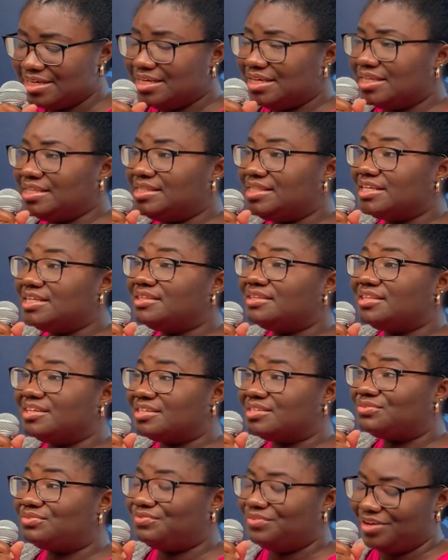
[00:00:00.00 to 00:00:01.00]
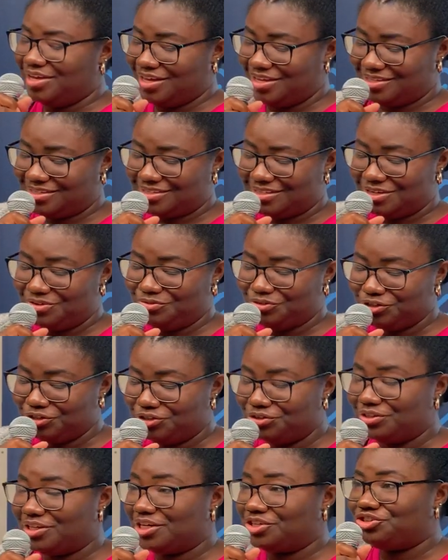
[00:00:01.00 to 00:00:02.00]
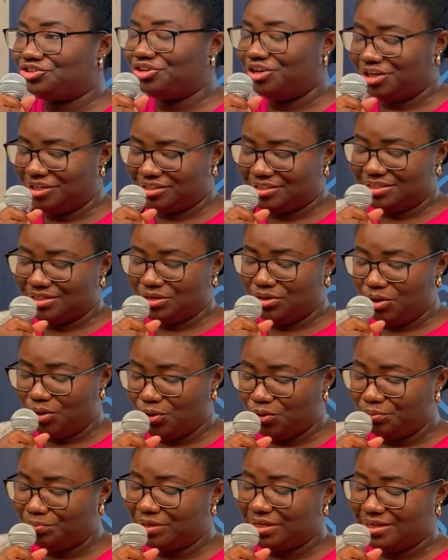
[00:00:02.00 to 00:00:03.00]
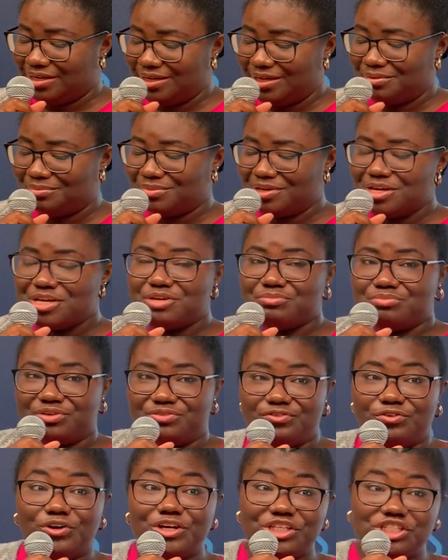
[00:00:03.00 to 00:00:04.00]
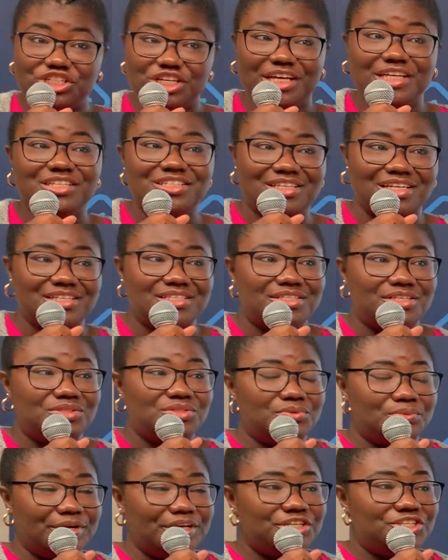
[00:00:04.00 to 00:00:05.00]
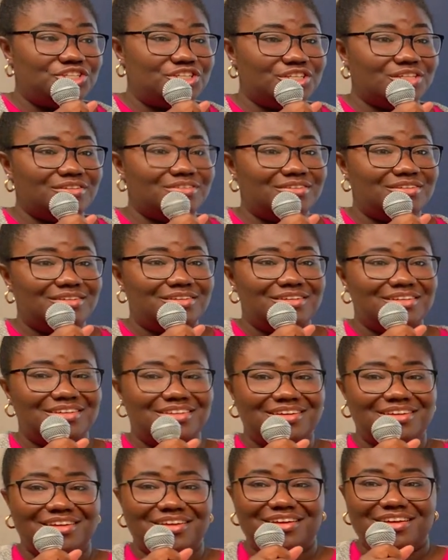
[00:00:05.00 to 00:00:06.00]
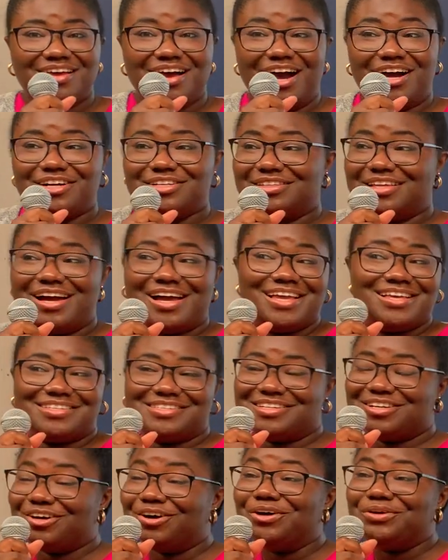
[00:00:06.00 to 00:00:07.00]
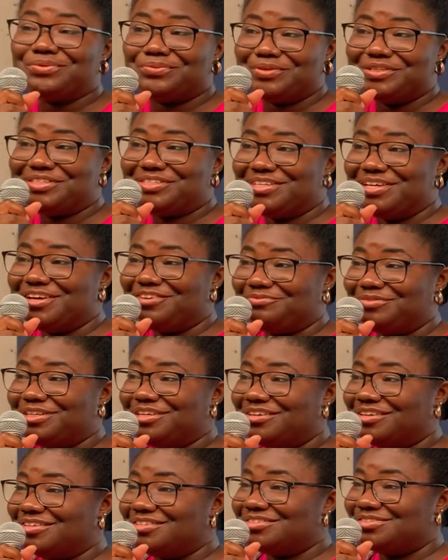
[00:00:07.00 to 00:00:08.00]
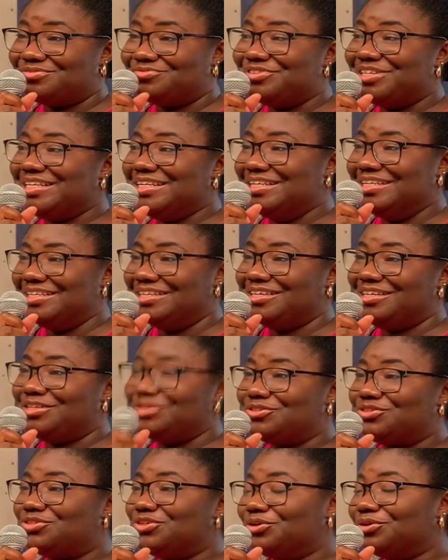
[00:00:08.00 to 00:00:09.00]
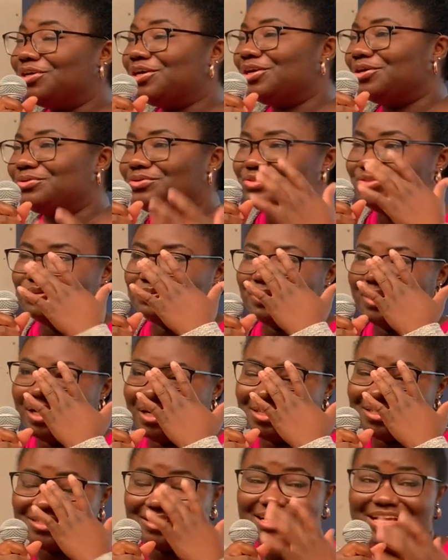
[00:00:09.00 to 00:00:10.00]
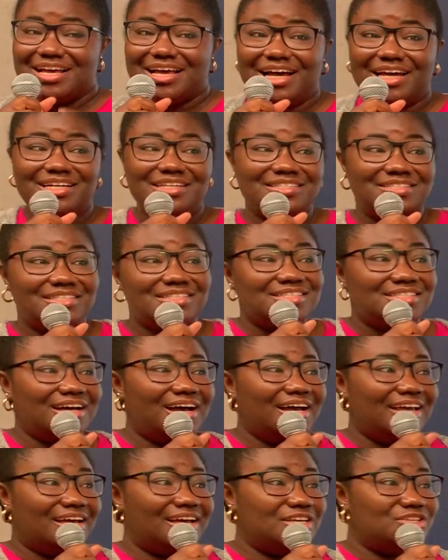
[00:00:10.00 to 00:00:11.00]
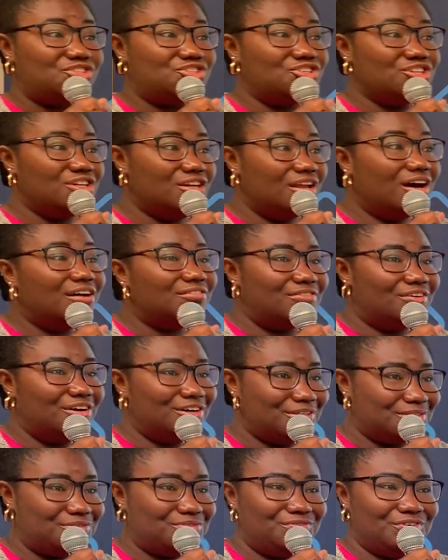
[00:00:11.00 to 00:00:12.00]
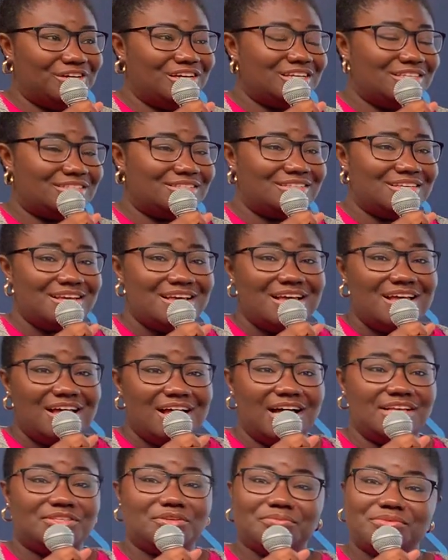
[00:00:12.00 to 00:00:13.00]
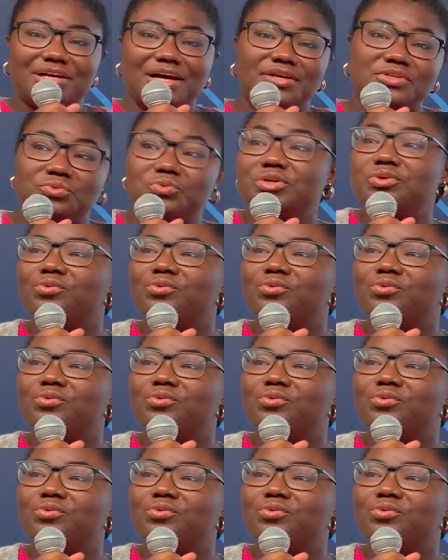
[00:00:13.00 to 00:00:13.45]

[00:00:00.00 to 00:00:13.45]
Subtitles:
It did this first and renewed her trust and hope in him before it changed her situation. And that is the God we serve, because really, he's so close to us and his desire is to love us first. And sometimes we